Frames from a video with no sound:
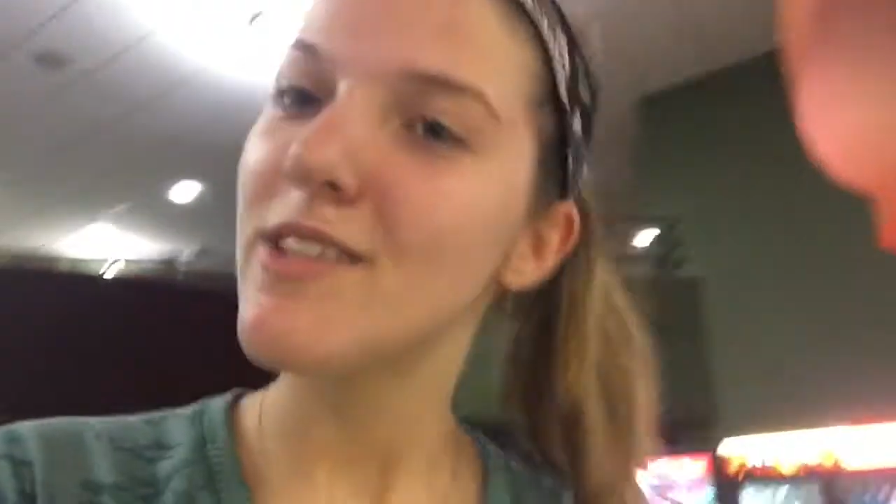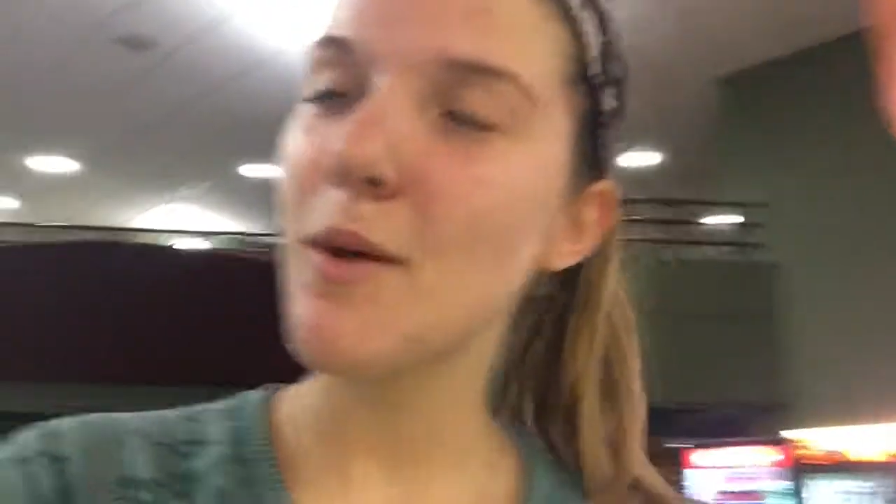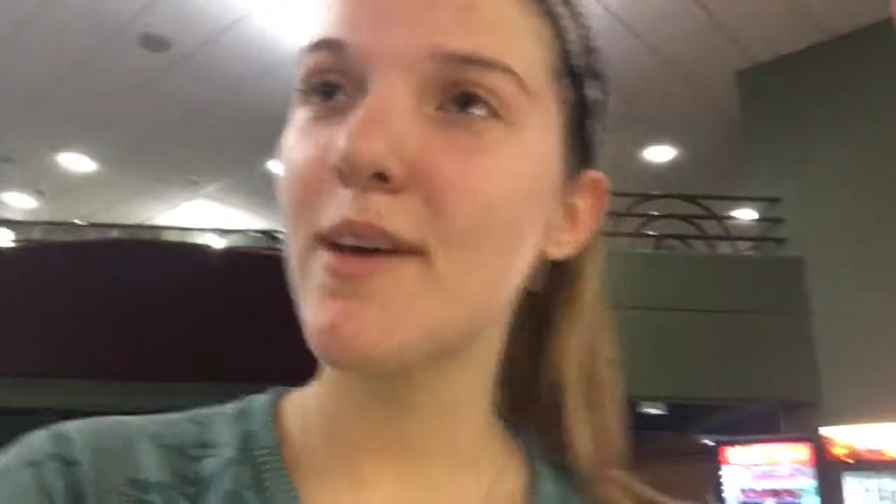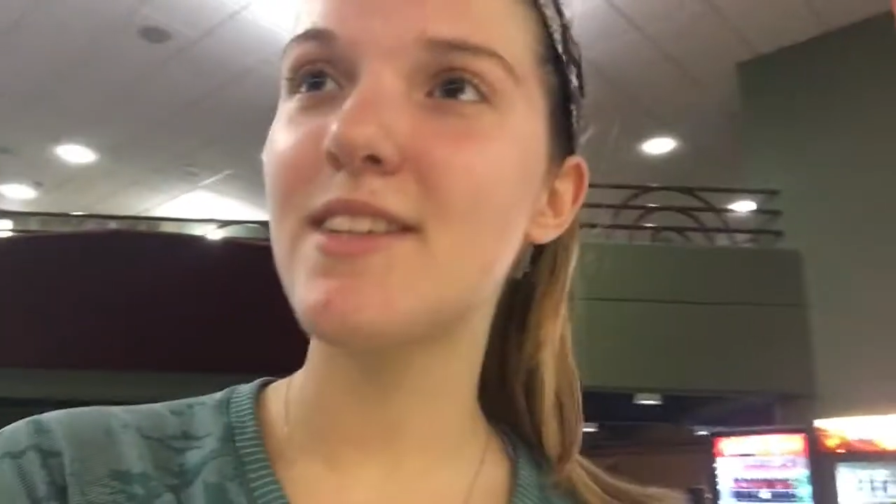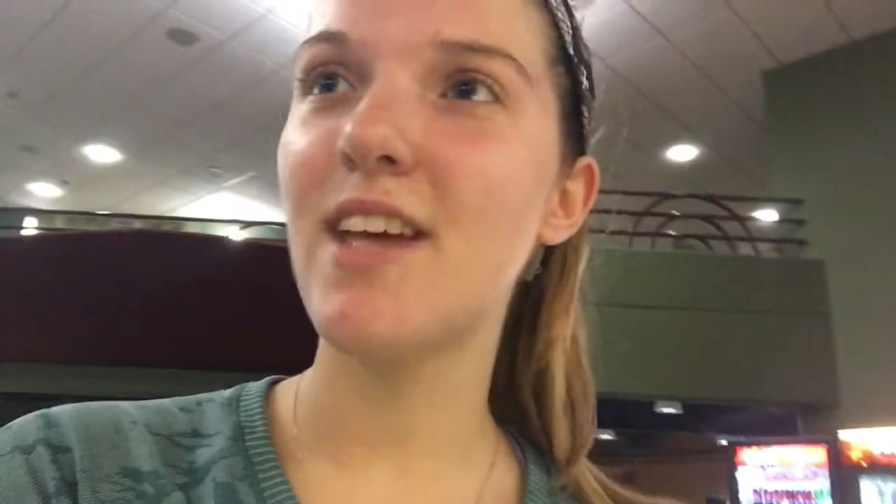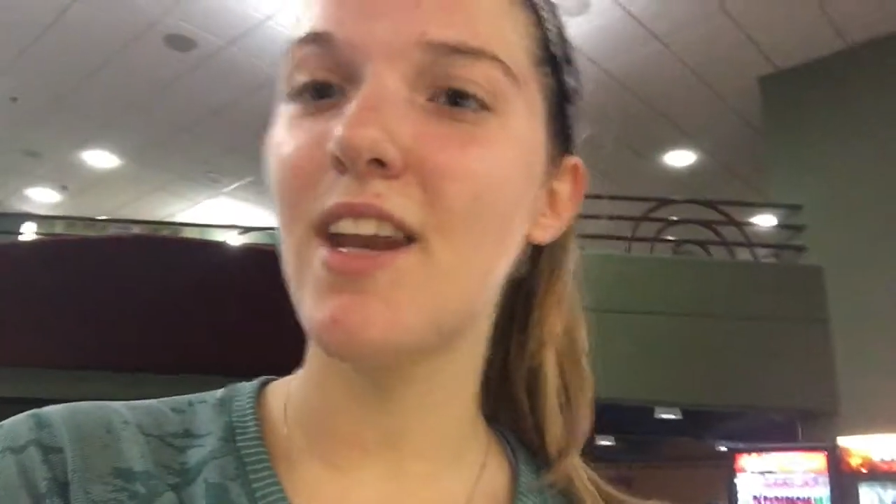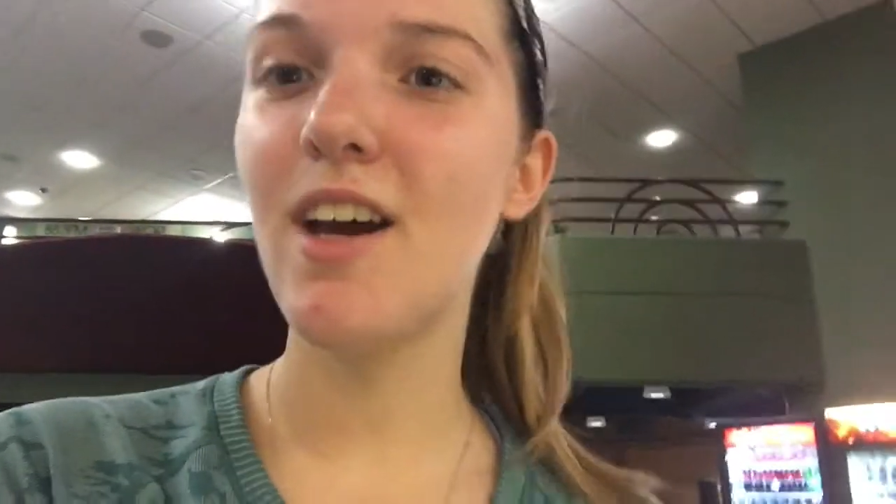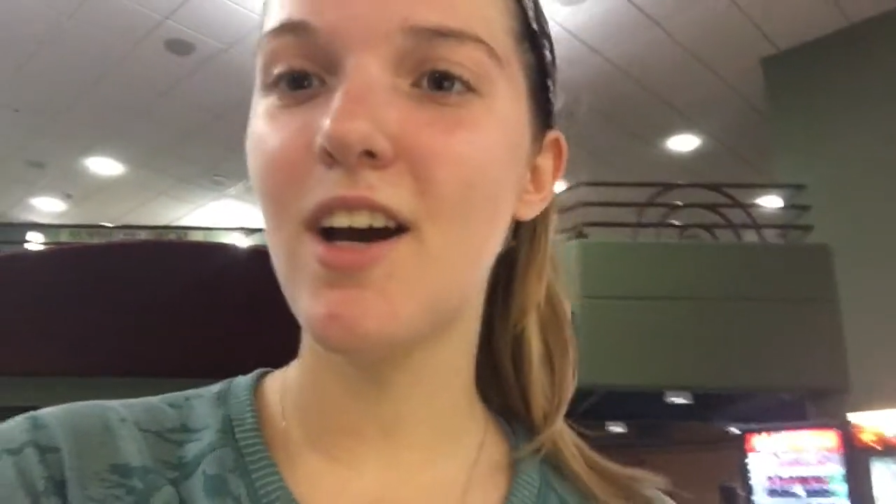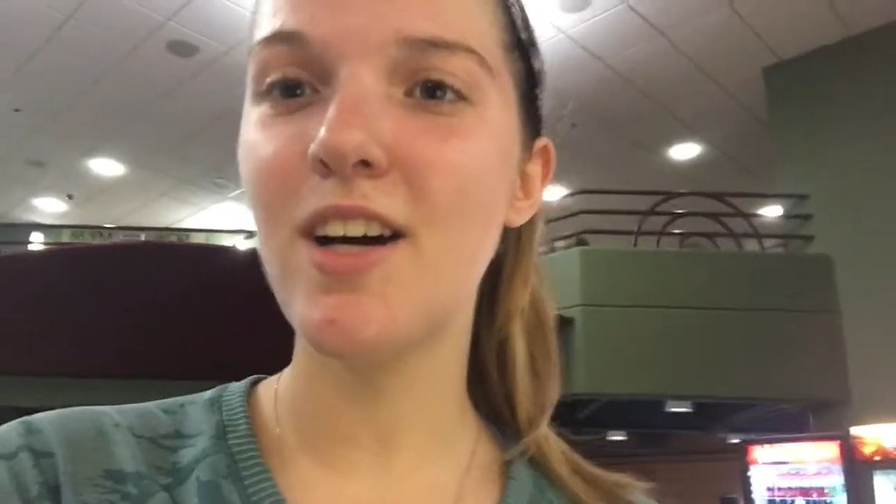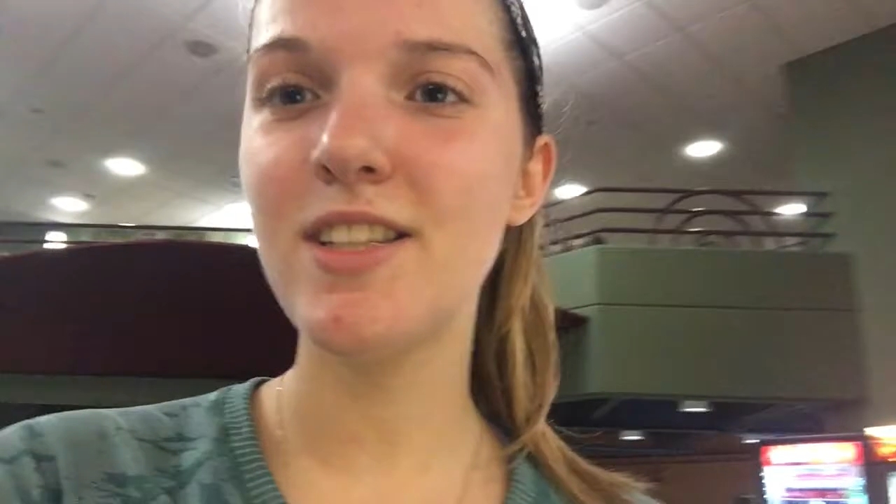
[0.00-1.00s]
so I like set
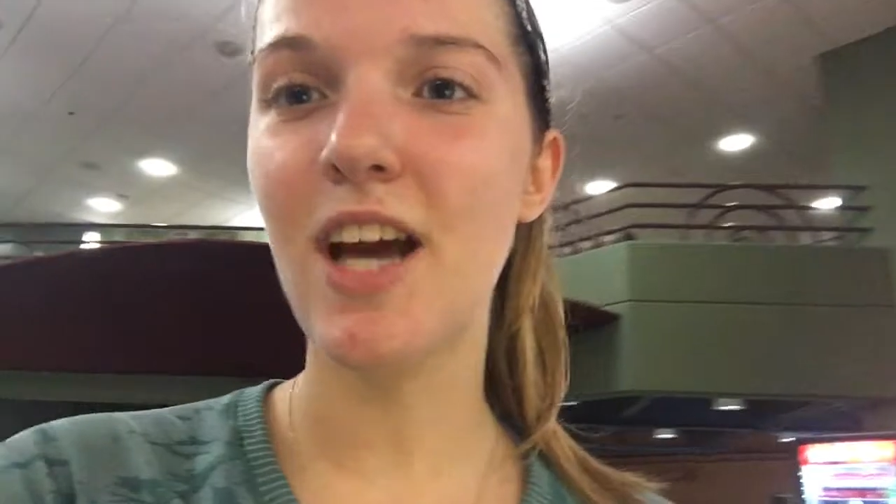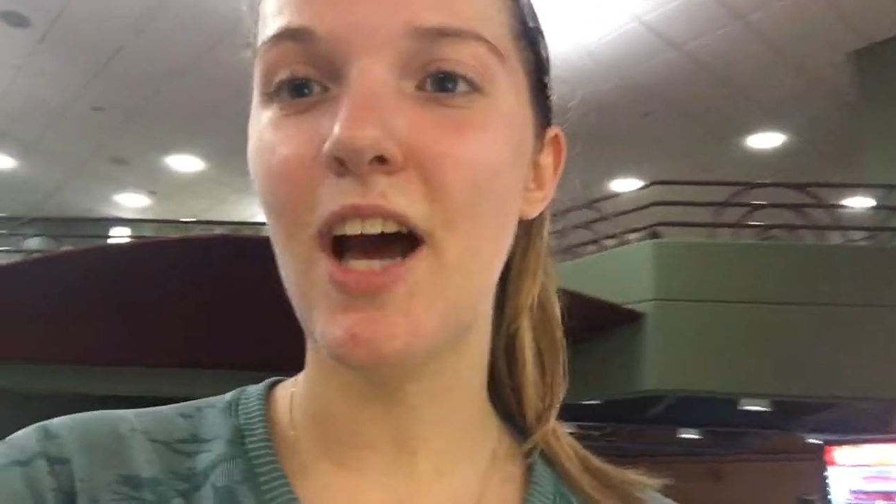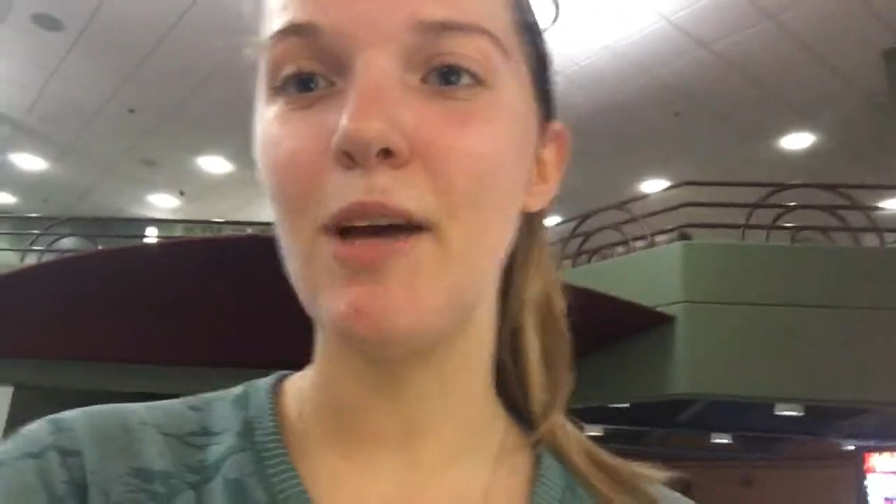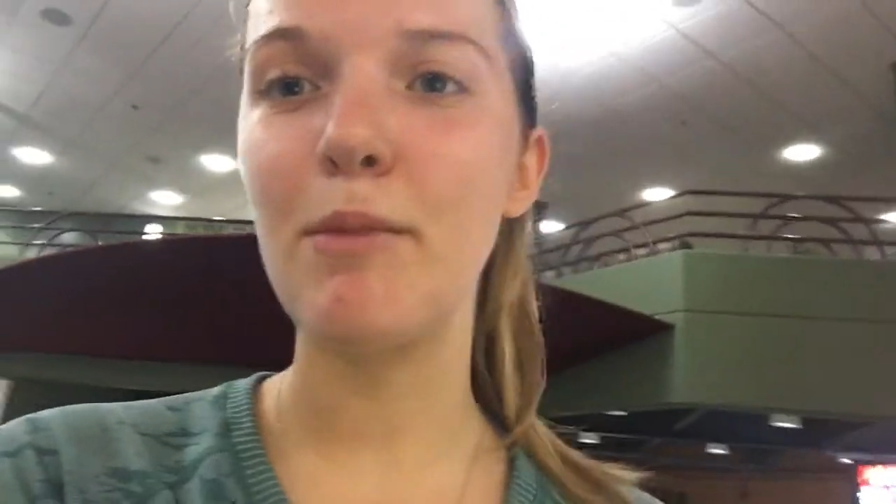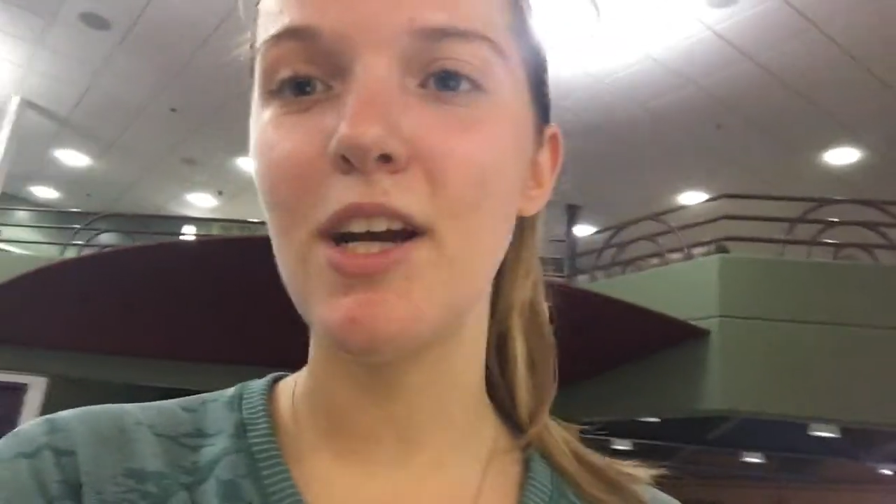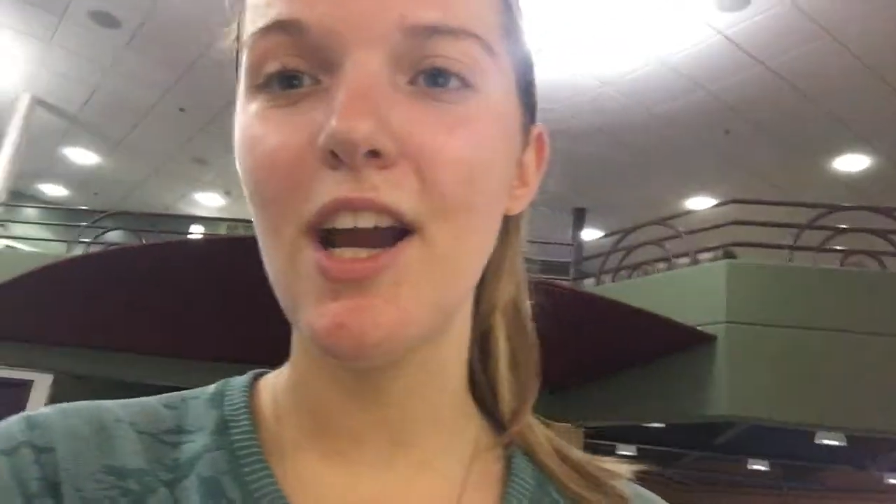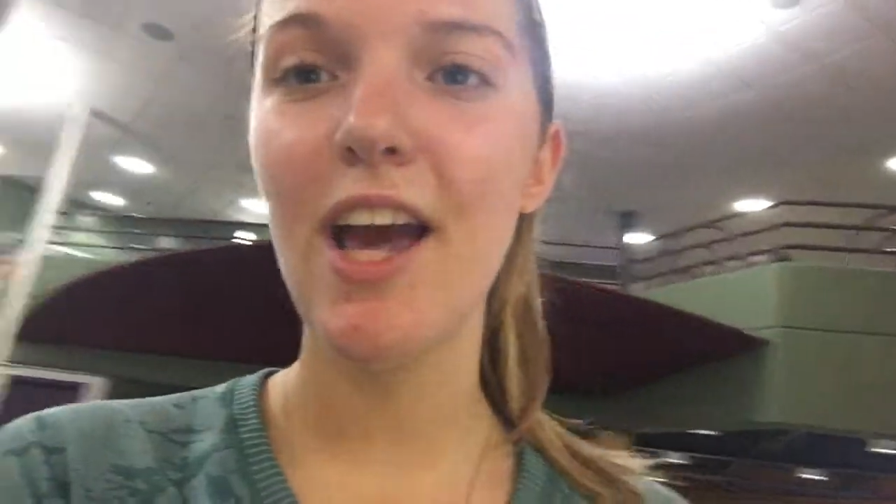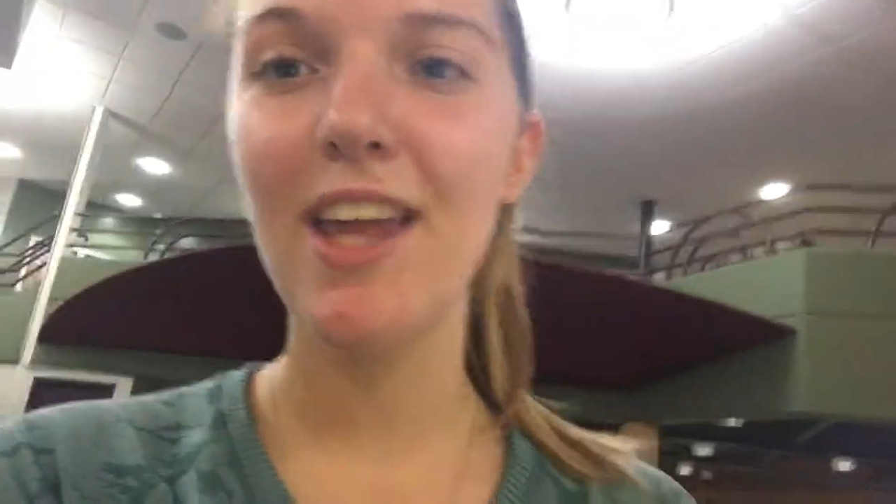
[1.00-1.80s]
it on timer